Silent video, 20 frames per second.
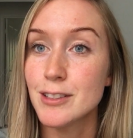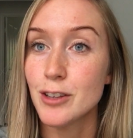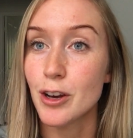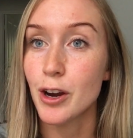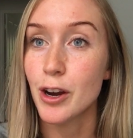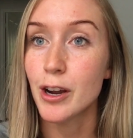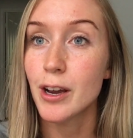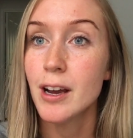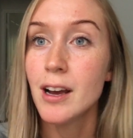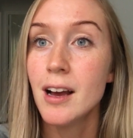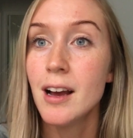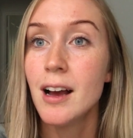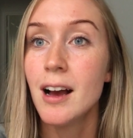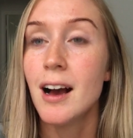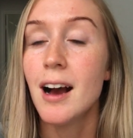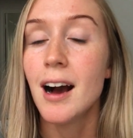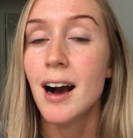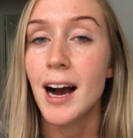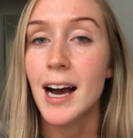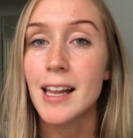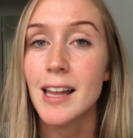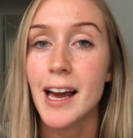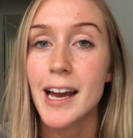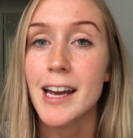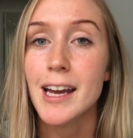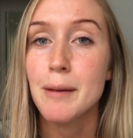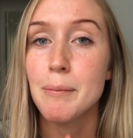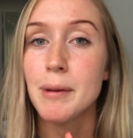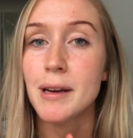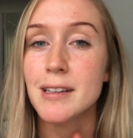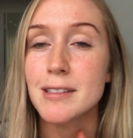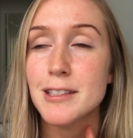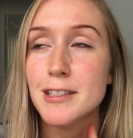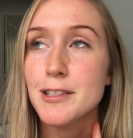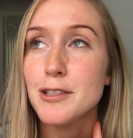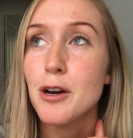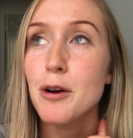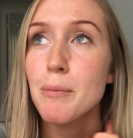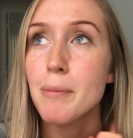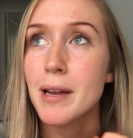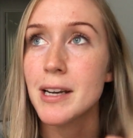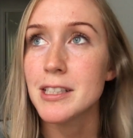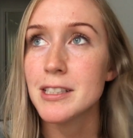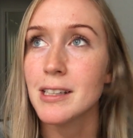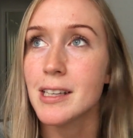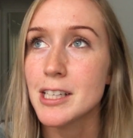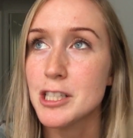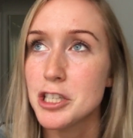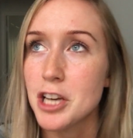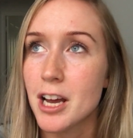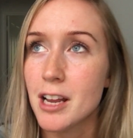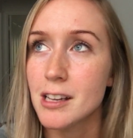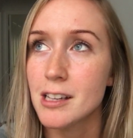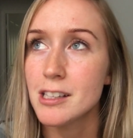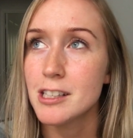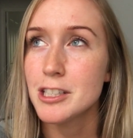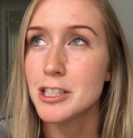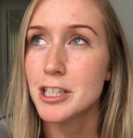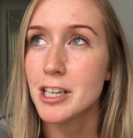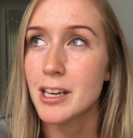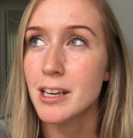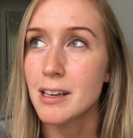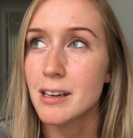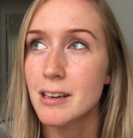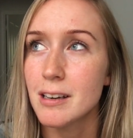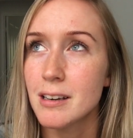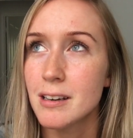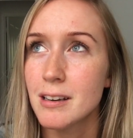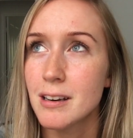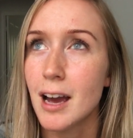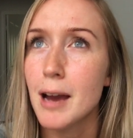So I like it because it's not mentally challenging.